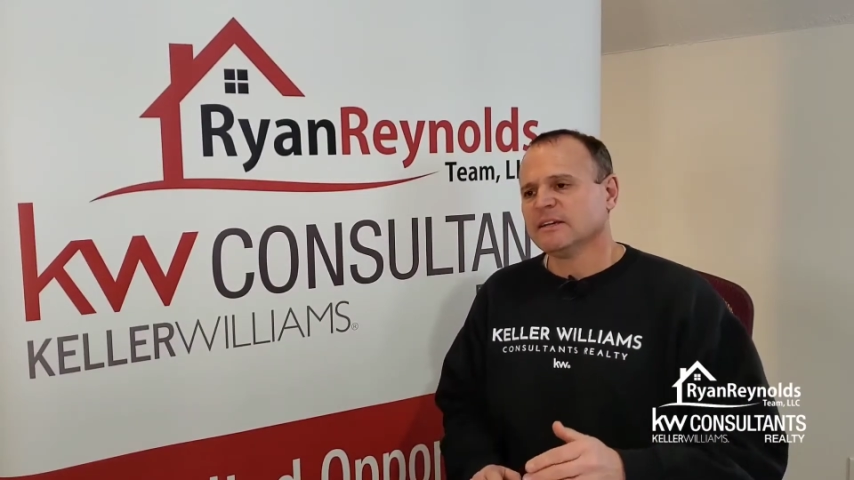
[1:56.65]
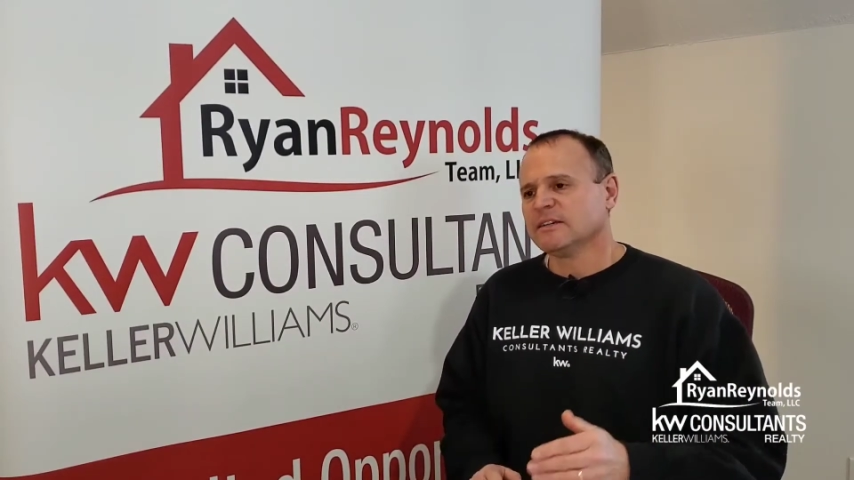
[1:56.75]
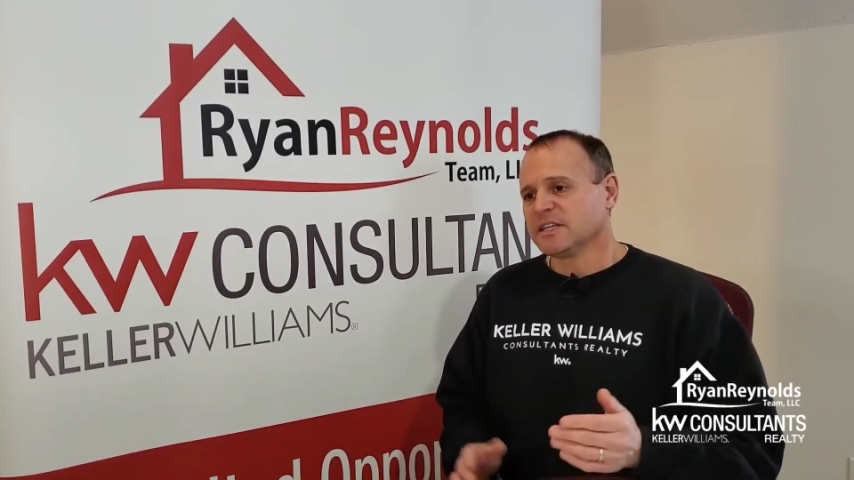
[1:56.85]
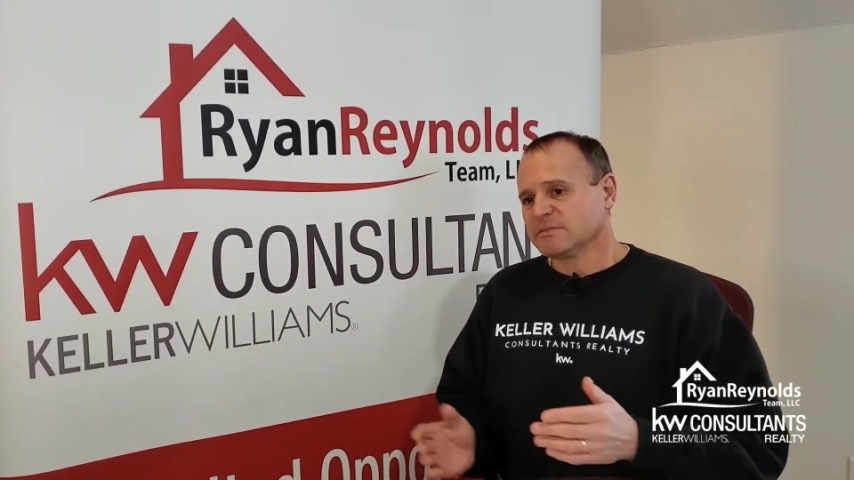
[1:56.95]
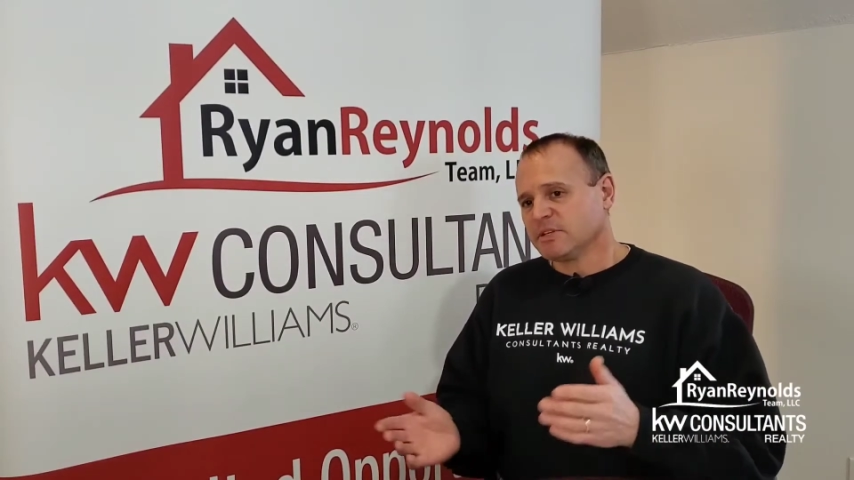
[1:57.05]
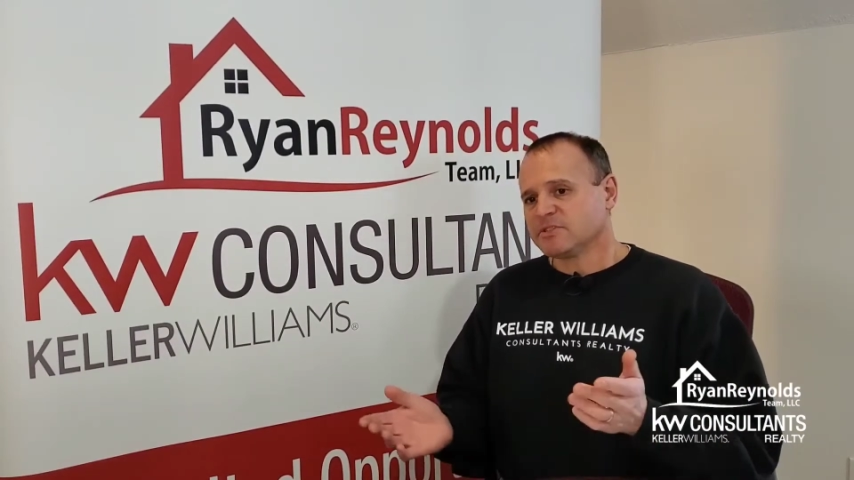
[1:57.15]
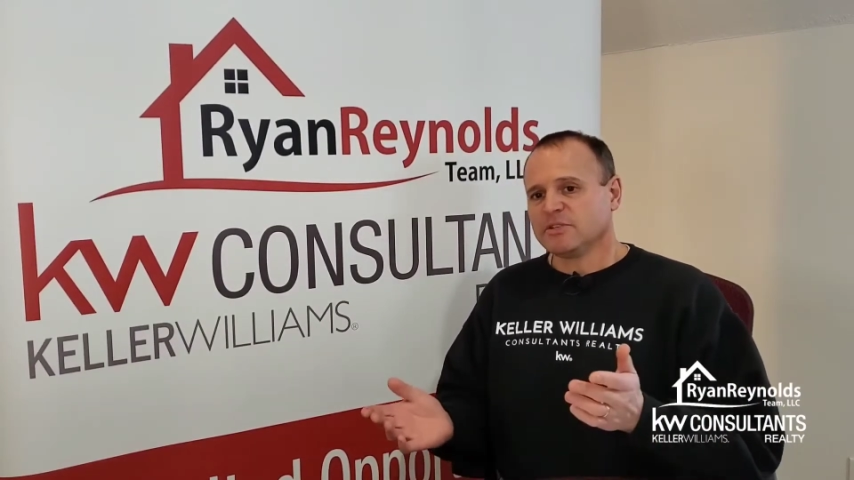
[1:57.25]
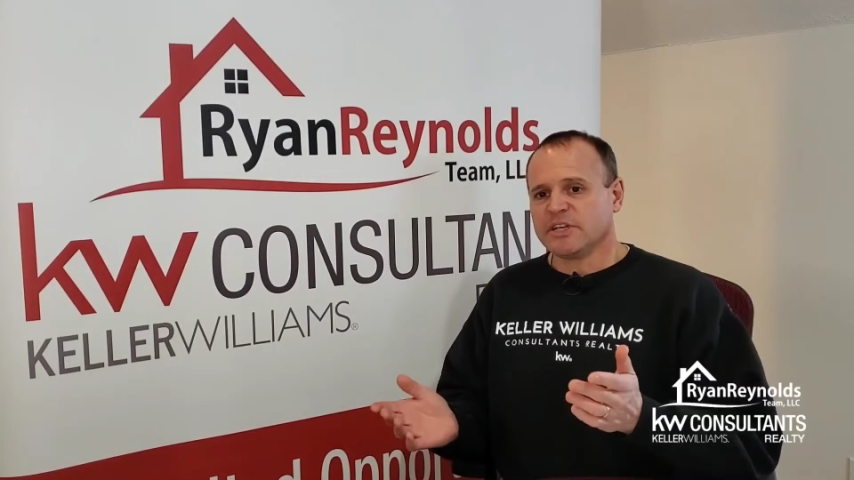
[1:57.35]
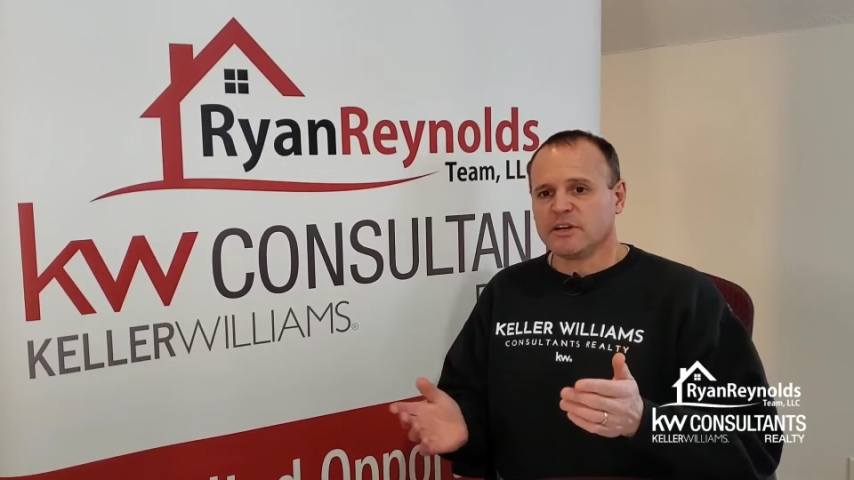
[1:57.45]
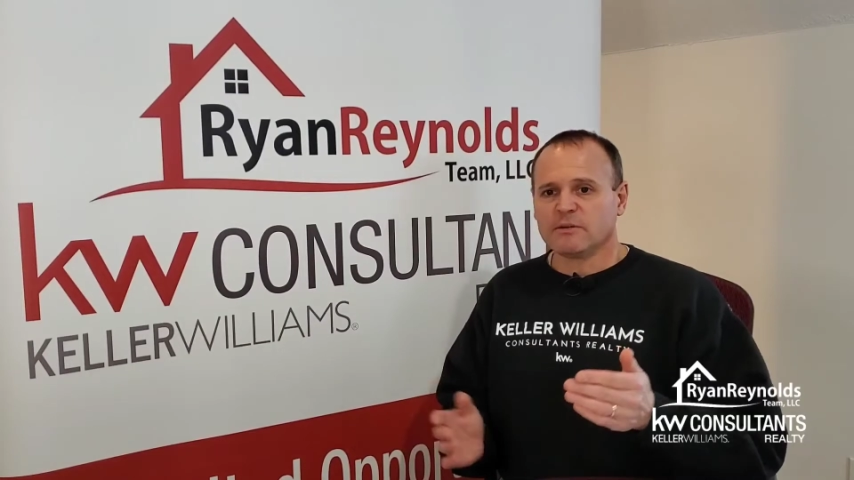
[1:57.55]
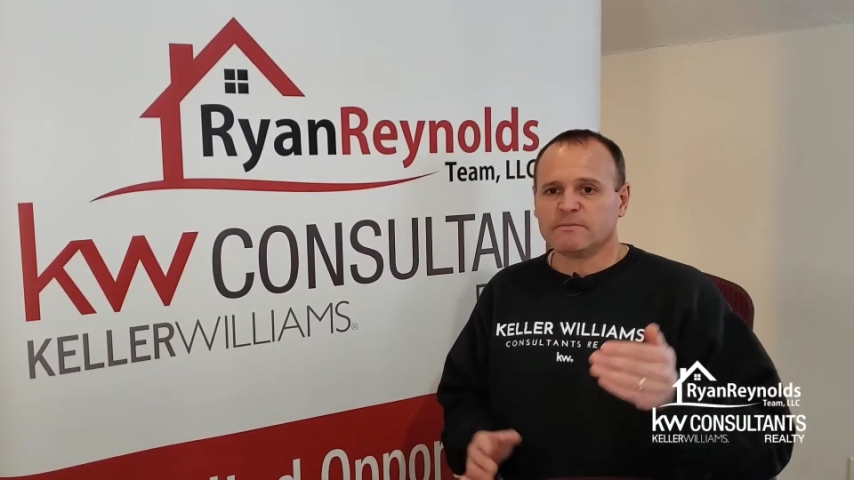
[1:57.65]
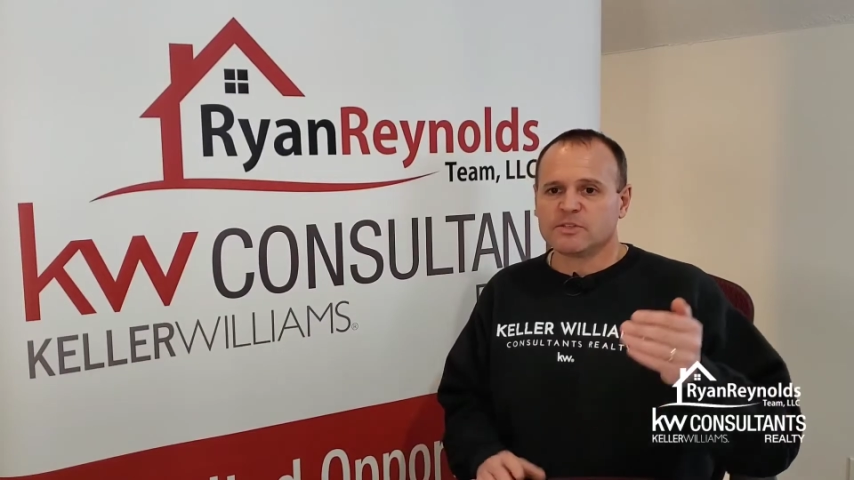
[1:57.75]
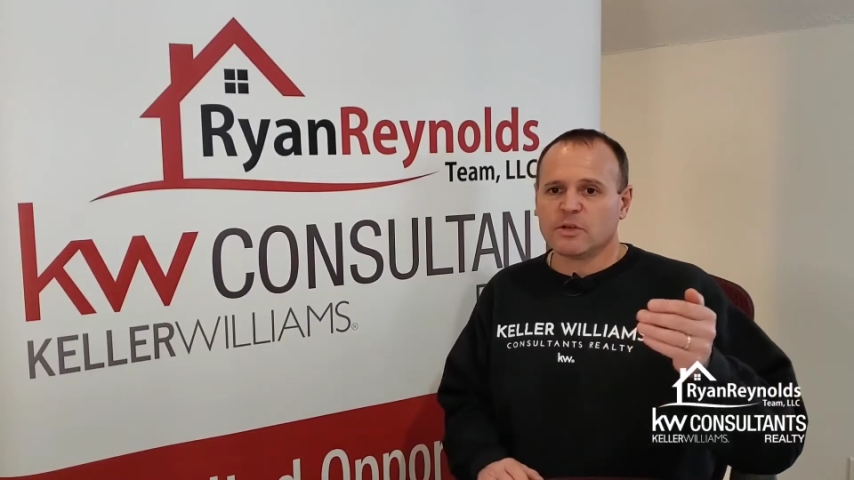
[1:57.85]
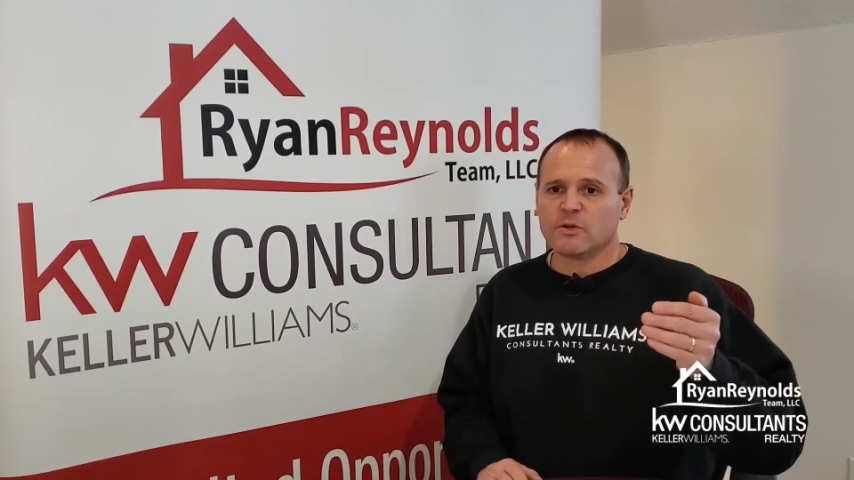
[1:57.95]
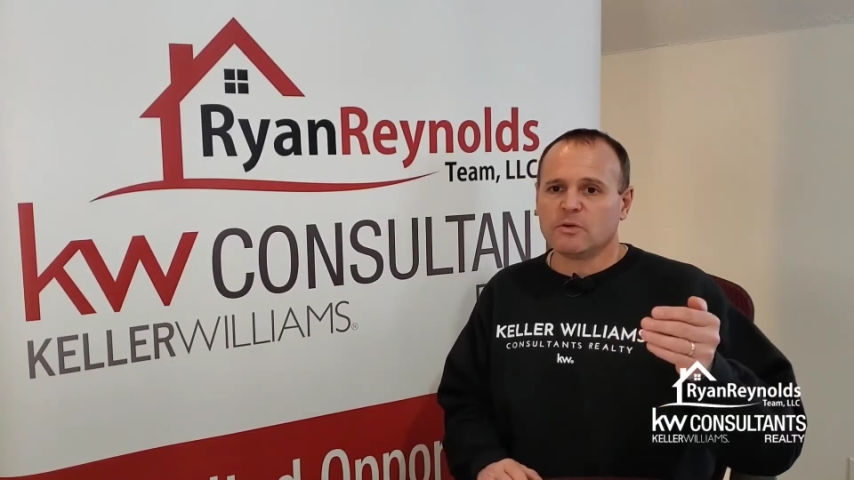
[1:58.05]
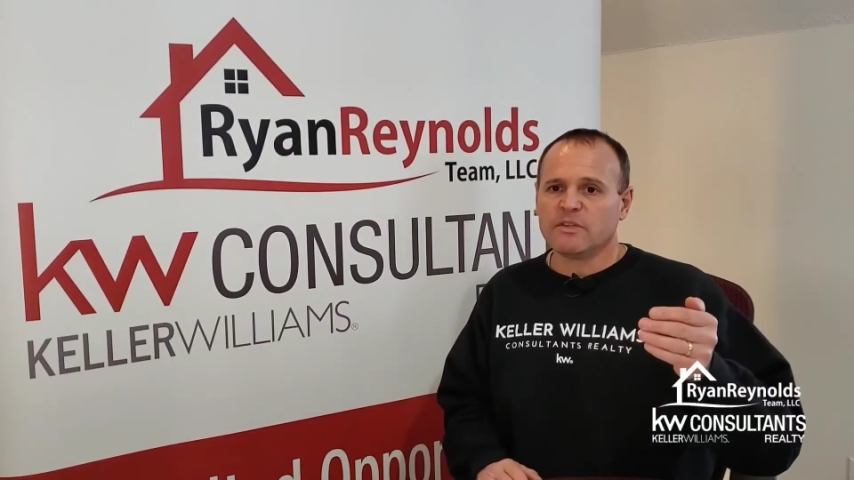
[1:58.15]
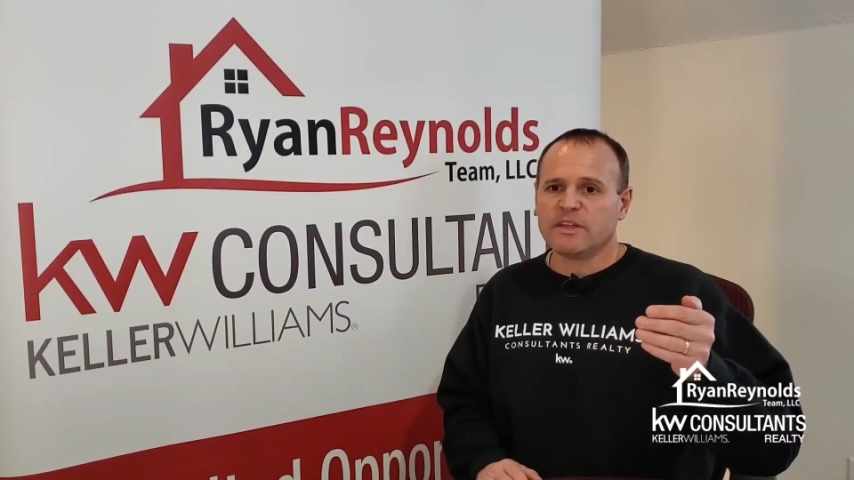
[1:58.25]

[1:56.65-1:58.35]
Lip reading: 6 months to a year. So